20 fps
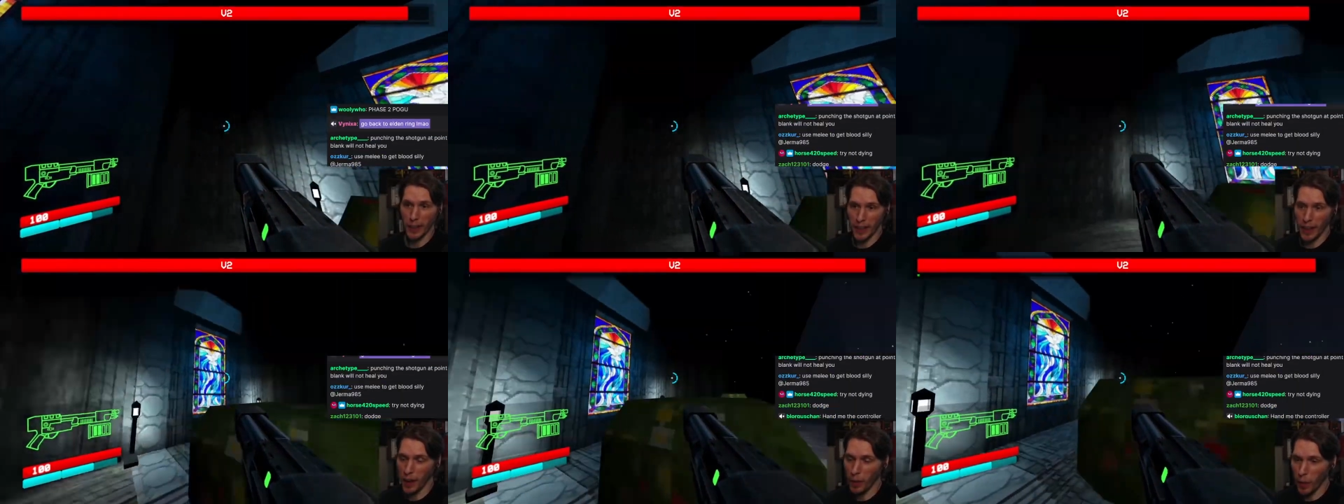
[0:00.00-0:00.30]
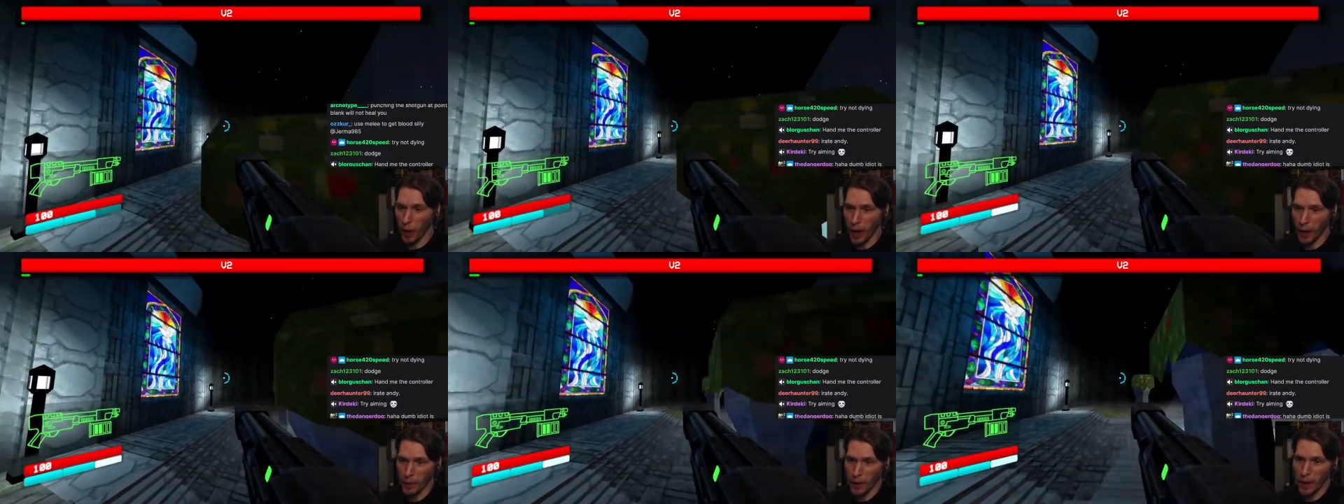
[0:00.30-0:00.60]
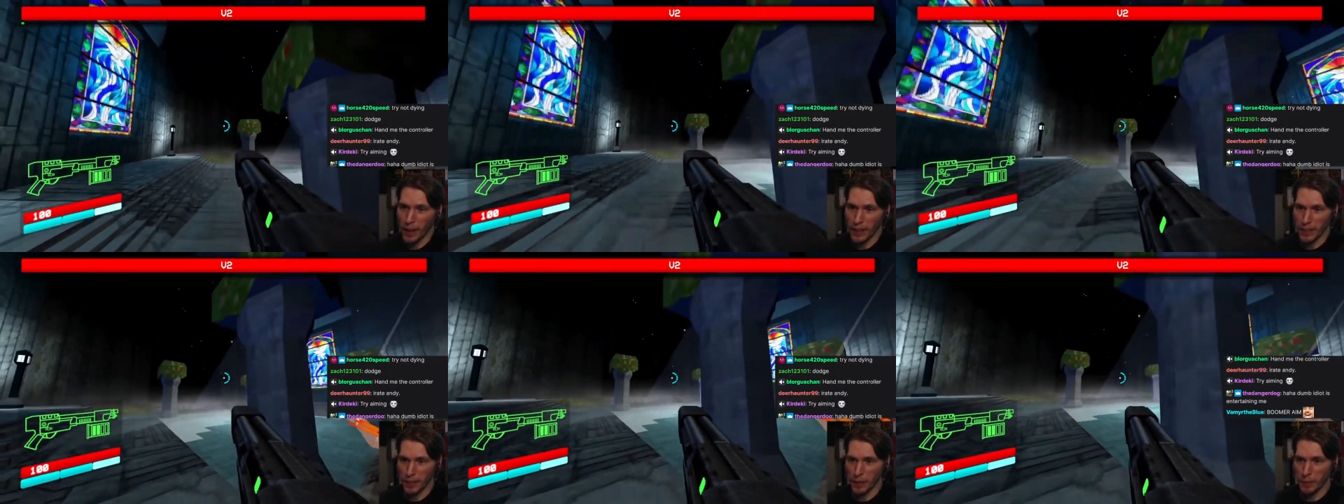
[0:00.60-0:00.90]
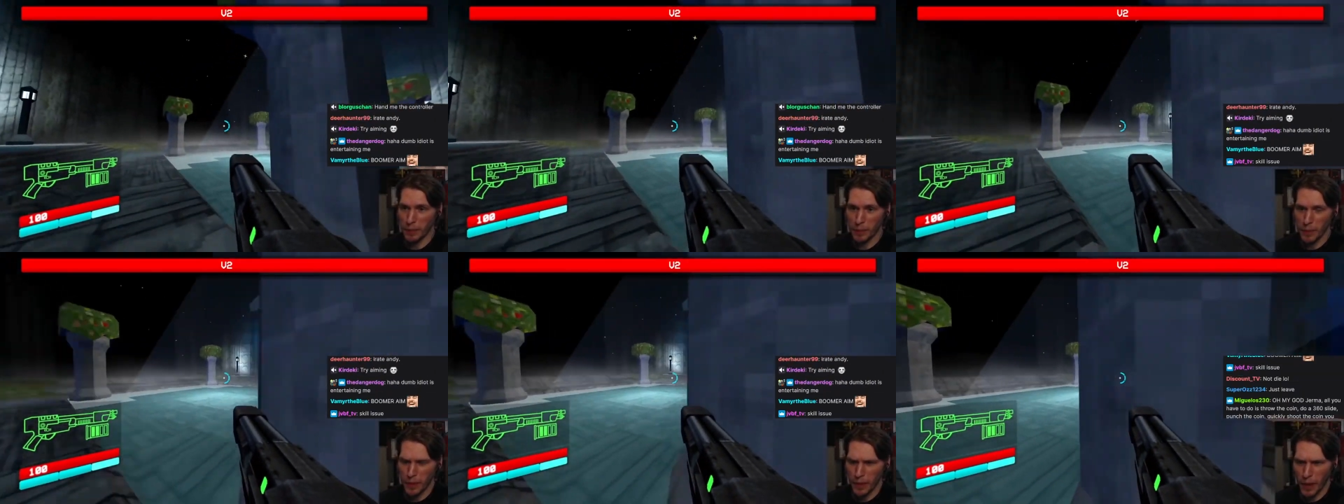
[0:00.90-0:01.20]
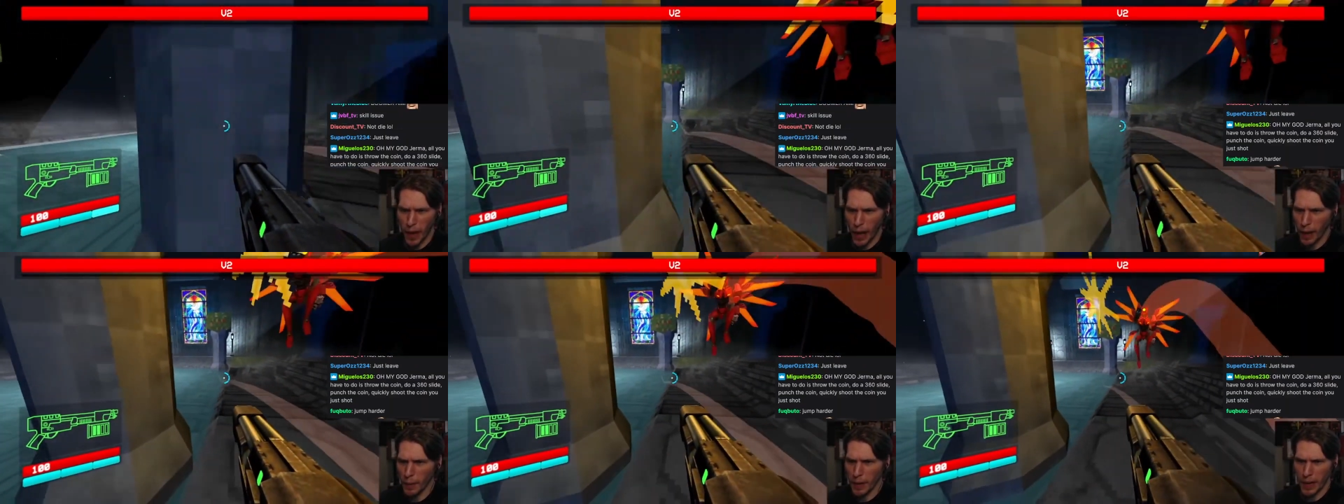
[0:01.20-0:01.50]
Uh, why am I a different,
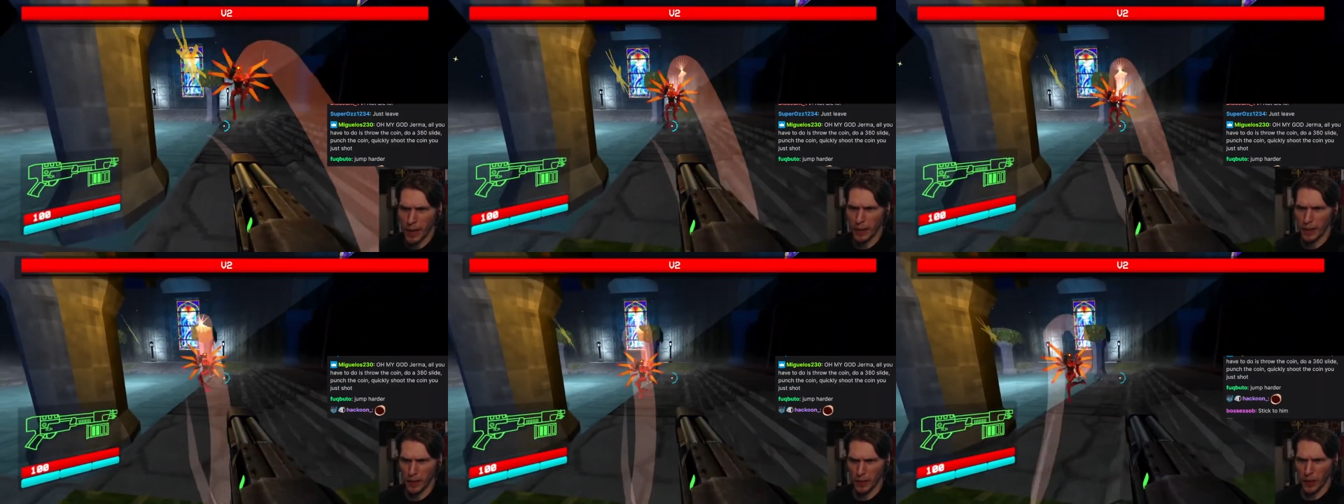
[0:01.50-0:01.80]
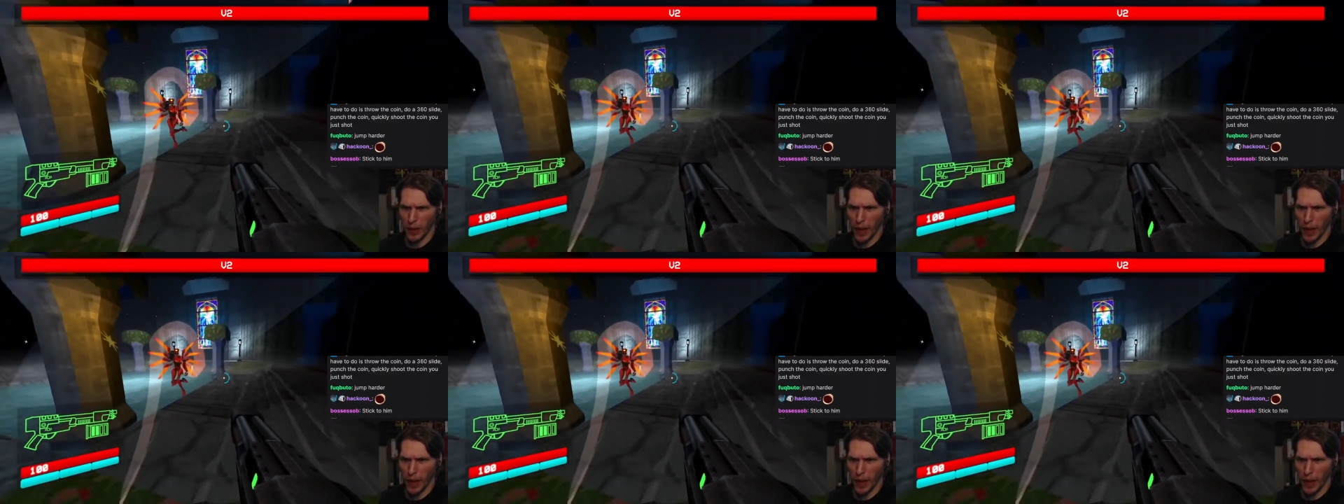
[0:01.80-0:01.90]
I'm in a different